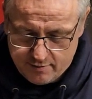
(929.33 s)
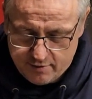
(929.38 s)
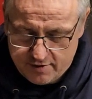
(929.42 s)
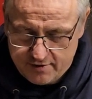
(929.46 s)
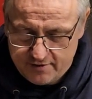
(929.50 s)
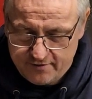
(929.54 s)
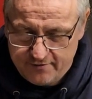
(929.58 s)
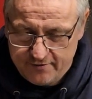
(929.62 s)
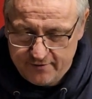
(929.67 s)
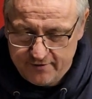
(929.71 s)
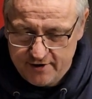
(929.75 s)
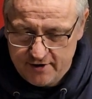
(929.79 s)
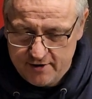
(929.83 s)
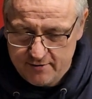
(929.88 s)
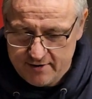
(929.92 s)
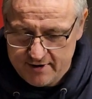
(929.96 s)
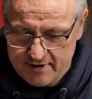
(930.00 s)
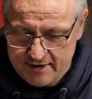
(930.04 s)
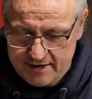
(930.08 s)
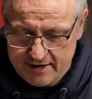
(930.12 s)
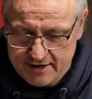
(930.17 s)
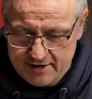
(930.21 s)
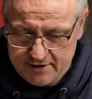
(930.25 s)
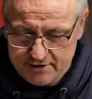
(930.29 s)
put a few
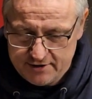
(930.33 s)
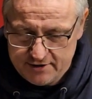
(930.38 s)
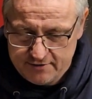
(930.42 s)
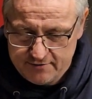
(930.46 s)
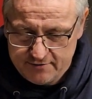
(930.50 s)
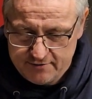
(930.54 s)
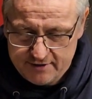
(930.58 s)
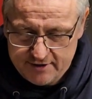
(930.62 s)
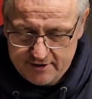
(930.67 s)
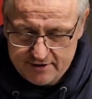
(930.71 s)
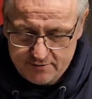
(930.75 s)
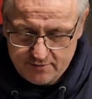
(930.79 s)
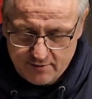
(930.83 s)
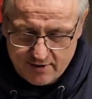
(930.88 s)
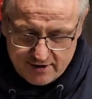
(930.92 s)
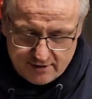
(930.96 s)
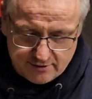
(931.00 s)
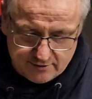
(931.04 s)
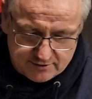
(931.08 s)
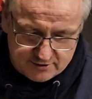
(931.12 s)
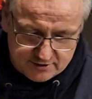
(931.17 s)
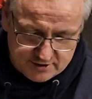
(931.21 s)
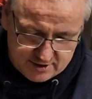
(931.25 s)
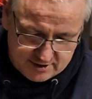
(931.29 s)
in each of these
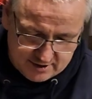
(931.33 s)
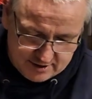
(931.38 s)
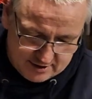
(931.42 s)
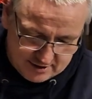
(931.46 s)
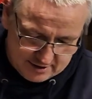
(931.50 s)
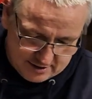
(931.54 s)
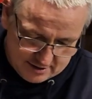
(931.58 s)
wells.